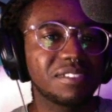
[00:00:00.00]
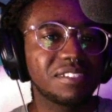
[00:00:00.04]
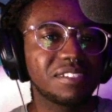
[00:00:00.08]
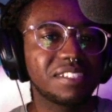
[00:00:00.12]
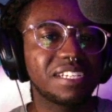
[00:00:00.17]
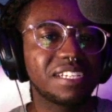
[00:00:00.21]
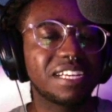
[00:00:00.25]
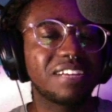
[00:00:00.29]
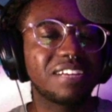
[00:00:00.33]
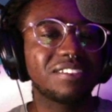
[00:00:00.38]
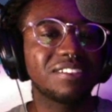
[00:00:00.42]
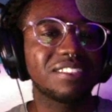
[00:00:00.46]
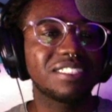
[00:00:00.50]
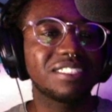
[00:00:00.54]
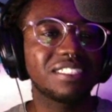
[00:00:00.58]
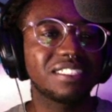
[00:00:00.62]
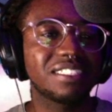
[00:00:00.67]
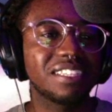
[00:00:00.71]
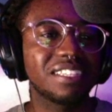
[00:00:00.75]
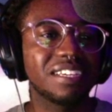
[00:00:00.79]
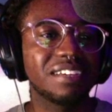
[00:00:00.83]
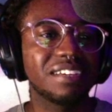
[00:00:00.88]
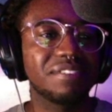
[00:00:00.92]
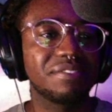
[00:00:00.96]
Shout out to
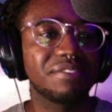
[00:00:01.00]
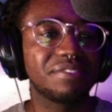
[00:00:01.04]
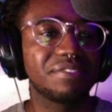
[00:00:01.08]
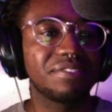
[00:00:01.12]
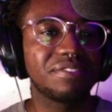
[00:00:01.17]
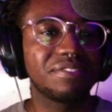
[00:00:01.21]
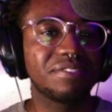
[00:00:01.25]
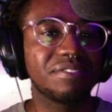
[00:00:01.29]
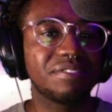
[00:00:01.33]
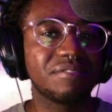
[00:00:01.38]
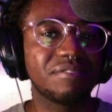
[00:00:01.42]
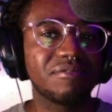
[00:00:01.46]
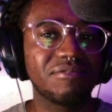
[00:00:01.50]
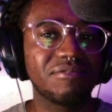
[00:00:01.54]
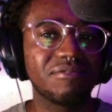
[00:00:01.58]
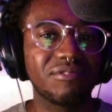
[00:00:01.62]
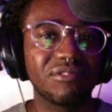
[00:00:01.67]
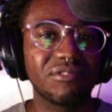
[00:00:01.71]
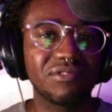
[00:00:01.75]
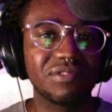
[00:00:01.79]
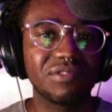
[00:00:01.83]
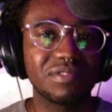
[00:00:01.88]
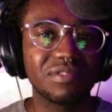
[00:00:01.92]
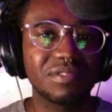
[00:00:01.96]
Steph. Icon.